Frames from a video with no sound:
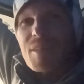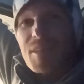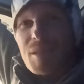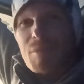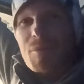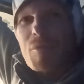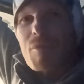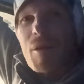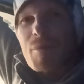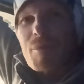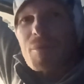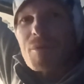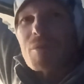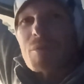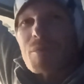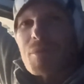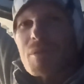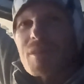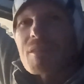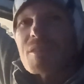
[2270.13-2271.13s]
think I'll be wrapping
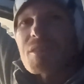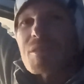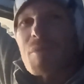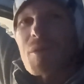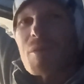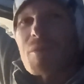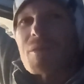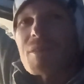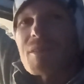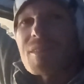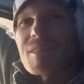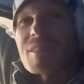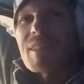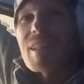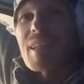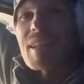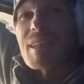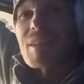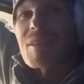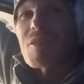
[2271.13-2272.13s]
up tomorrow
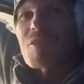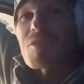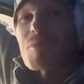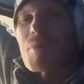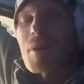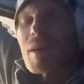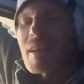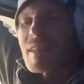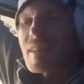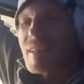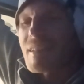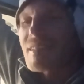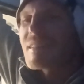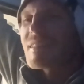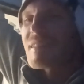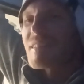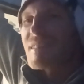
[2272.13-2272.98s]
and heading off back.